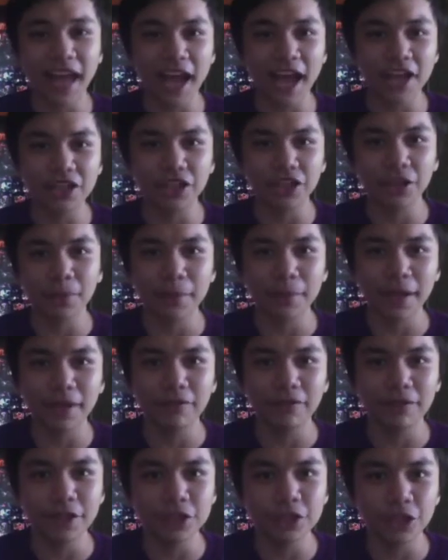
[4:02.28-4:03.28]
I should make
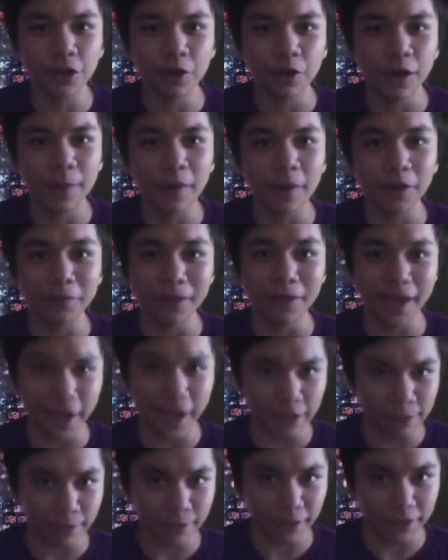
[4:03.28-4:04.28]
a video about my
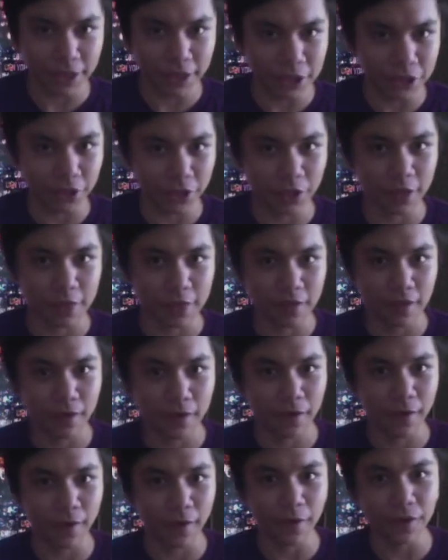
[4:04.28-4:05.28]
expectations
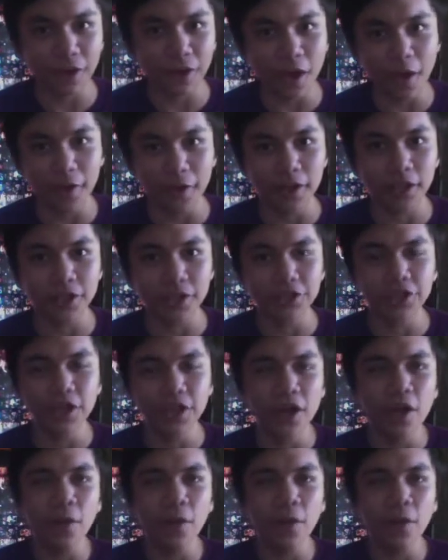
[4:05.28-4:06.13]
on college.